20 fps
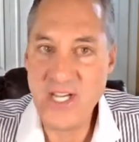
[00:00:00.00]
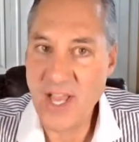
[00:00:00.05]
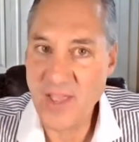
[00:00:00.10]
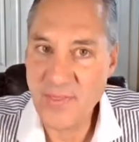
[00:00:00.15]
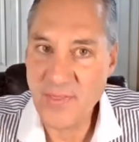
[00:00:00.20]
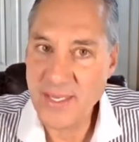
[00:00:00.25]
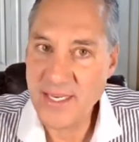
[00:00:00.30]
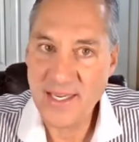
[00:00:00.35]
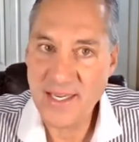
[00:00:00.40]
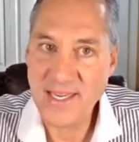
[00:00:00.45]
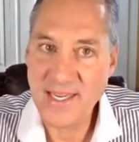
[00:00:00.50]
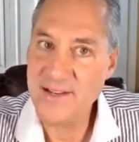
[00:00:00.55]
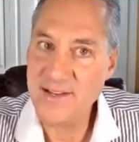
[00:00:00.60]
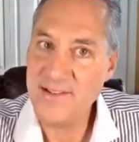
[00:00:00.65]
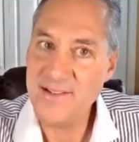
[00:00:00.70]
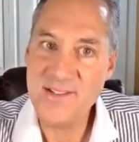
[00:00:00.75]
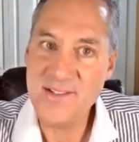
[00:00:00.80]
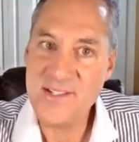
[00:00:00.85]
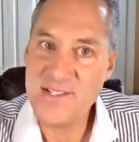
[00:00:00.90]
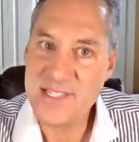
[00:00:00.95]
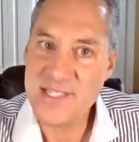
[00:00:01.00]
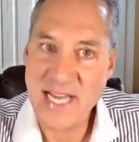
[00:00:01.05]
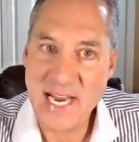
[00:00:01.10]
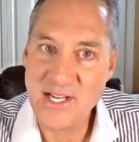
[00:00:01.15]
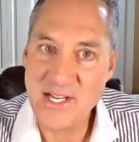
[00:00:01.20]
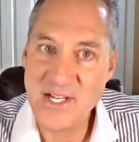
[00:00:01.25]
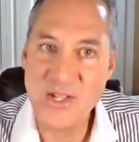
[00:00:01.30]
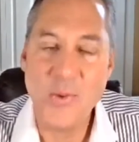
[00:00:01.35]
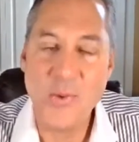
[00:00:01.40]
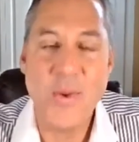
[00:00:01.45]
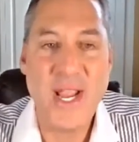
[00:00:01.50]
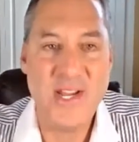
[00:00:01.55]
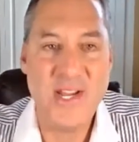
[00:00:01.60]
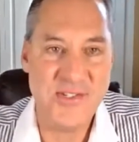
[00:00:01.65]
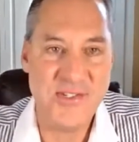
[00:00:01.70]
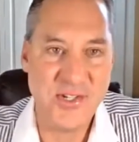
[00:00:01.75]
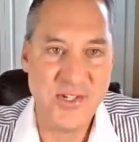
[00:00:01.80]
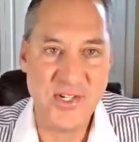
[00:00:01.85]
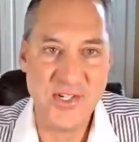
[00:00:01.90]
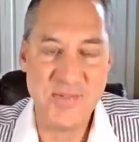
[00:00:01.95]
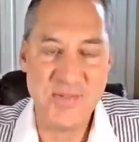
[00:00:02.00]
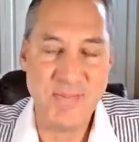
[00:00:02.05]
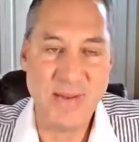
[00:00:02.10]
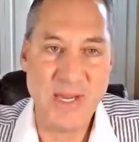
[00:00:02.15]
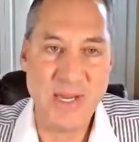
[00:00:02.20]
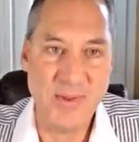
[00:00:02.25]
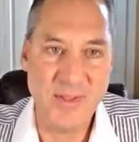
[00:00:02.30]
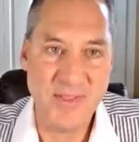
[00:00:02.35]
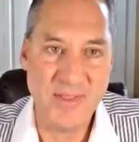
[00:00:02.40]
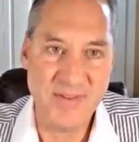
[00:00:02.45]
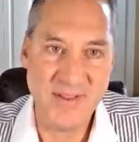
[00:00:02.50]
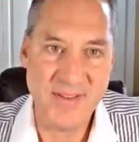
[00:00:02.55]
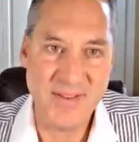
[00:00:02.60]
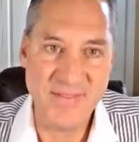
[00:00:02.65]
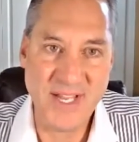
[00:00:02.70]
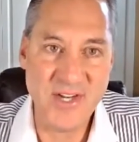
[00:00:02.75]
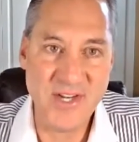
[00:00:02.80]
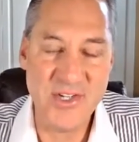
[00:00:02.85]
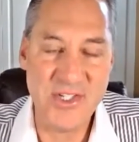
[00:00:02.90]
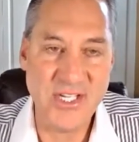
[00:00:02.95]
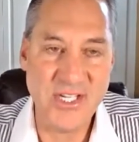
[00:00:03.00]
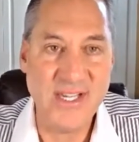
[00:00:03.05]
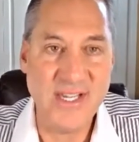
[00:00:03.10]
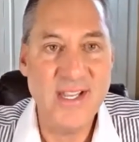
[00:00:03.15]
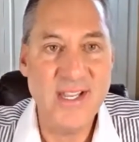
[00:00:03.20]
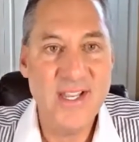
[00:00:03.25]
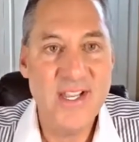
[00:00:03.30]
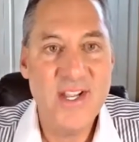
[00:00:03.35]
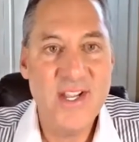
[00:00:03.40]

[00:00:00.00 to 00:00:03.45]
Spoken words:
nothing can stand in the way, so to speak, of energy.